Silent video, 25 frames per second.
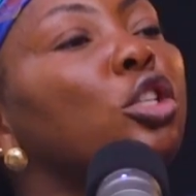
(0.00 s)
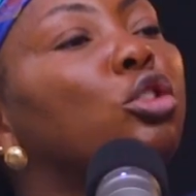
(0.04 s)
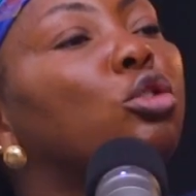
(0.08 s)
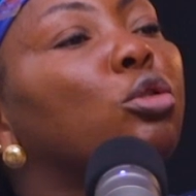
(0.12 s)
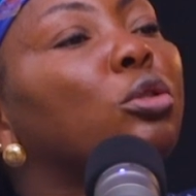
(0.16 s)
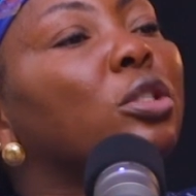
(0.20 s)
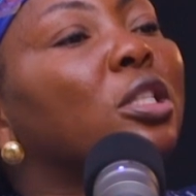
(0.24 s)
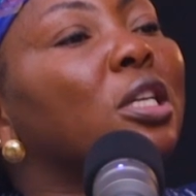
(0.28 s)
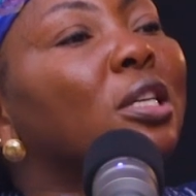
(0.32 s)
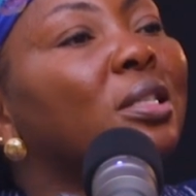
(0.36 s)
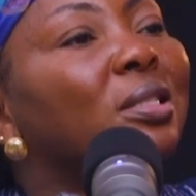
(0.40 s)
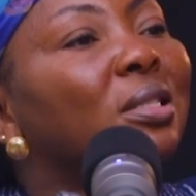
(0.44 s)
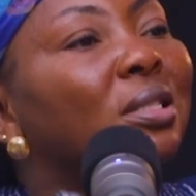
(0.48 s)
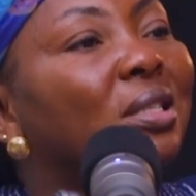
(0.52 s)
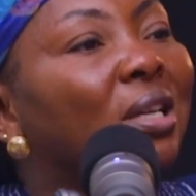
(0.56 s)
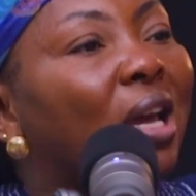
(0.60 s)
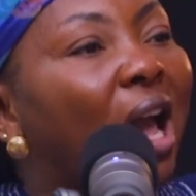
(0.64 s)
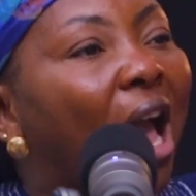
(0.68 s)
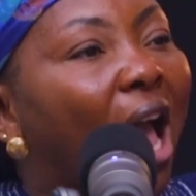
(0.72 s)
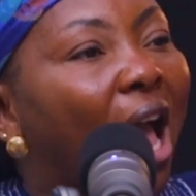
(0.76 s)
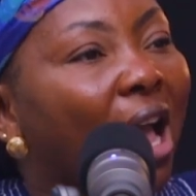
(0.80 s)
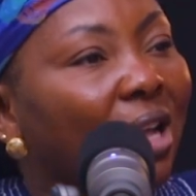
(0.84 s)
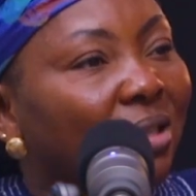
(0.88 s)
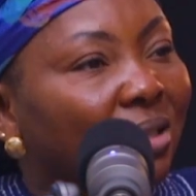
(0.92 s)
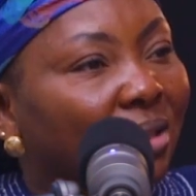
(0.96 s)
need to
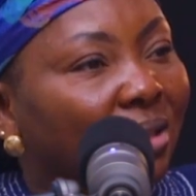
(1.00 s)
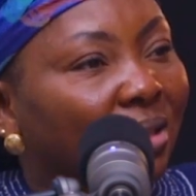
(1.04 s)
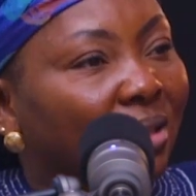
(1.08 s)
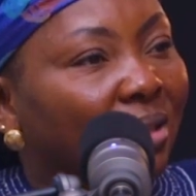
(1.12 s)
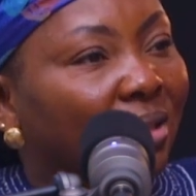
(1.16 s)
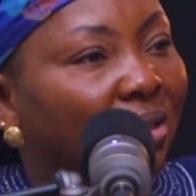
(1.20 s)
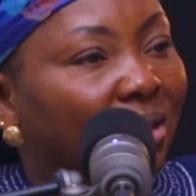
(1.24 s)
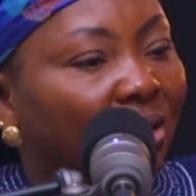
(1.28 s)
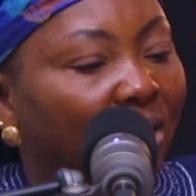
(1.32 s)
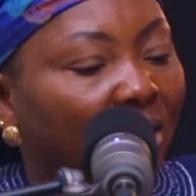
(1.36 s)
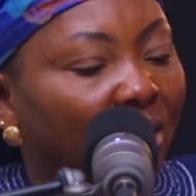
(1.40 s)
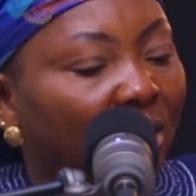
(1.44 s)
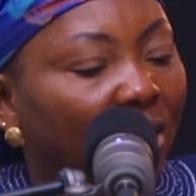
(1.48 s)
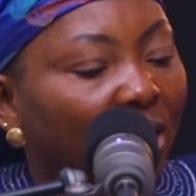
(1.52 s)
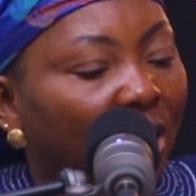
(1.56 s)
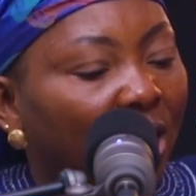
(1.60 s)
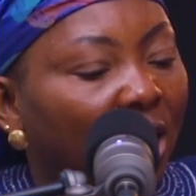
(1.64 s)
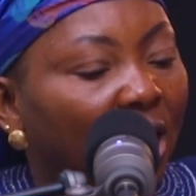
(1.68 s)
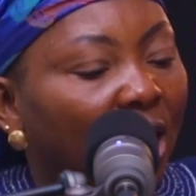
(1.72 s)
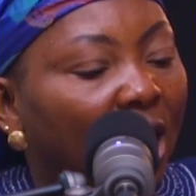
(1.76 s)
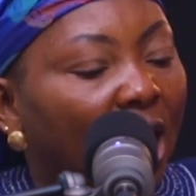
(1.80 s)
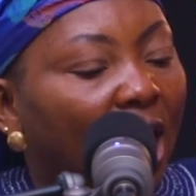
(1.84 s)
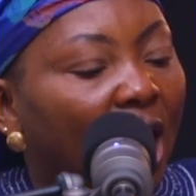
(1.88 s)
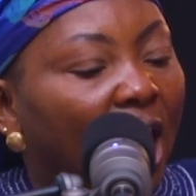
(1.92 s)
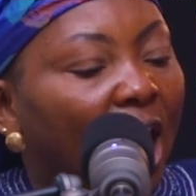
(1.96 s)
discuss
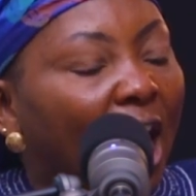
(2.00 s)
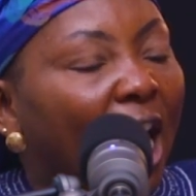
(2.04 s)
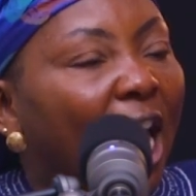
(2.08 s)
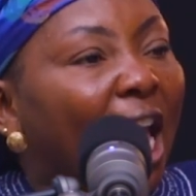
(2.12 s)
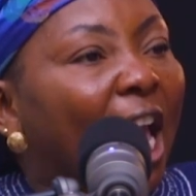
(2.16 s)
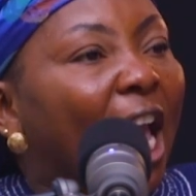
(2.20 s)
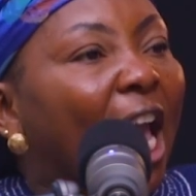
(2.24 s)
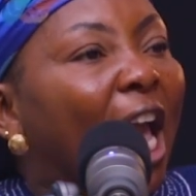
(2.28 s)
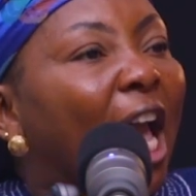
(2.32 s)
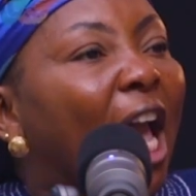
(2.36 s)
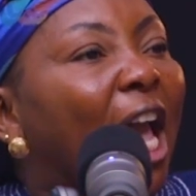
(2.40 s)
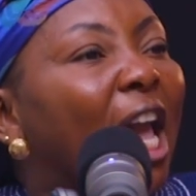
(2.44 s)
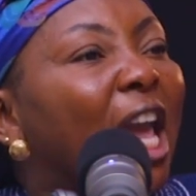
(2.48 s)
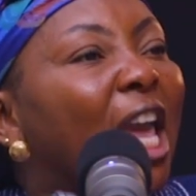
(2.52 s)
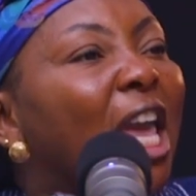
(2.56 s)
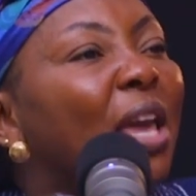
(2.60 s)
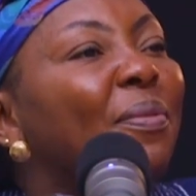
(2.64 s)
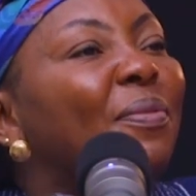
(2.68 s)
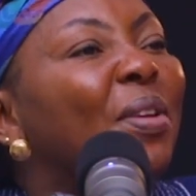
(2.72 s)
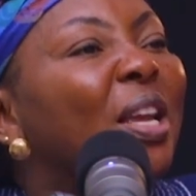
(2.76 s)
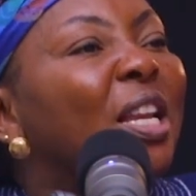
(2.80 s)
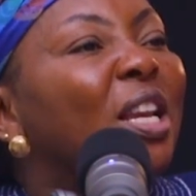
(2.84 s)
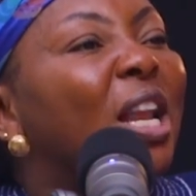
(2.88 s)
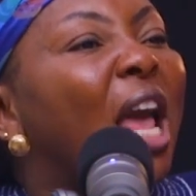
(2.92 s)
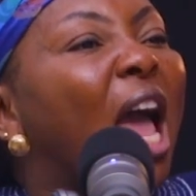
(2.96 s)

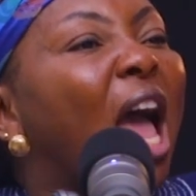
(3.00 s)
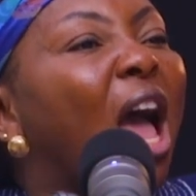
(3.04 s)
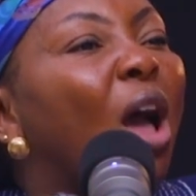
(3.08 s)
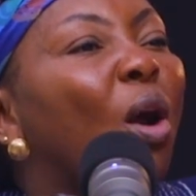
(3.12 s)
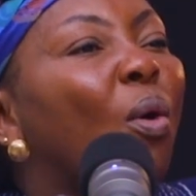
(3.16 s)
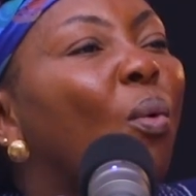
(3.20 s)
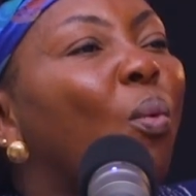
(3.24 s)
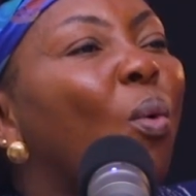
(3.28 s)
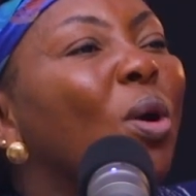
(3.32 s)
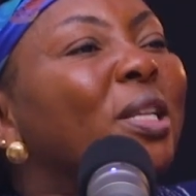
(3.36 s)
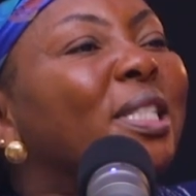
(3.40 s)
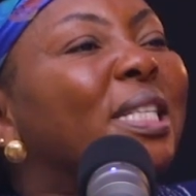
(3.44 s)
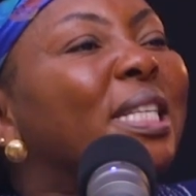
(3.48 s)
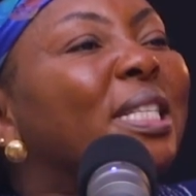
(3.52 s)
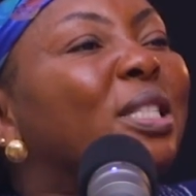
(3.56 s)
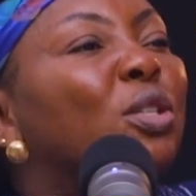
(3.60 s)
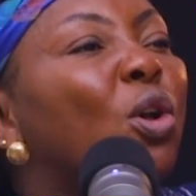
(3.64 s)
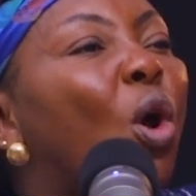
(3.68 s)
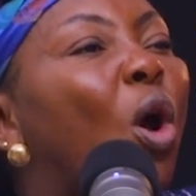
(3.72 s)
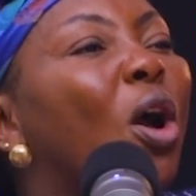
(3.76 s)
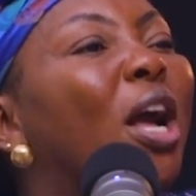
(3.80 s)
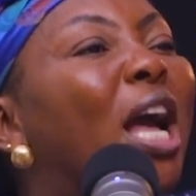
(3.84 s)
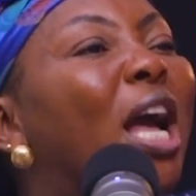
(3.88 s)
even what is